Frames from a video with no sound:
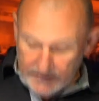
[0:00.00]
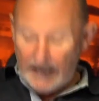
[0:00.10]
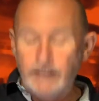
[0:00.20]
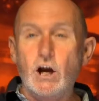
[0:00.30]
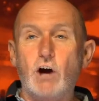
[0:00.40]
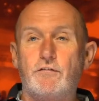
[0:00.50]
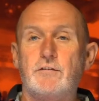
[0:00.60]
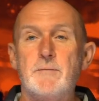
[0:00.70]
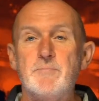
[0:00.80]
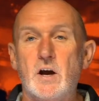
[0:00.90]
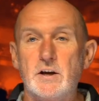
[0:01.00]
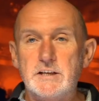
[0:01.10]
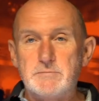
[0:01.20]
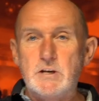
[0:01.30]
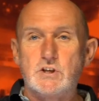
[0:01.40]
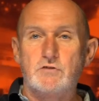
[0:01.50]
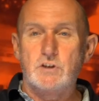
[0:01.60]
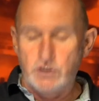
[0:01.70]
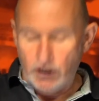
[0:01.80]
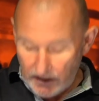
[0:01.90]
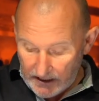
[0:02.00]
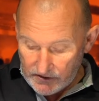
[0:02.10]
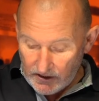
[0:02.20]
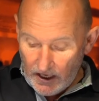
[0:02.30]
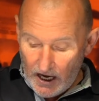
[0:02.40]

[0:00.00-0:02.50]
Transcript: send off on his missionary journeys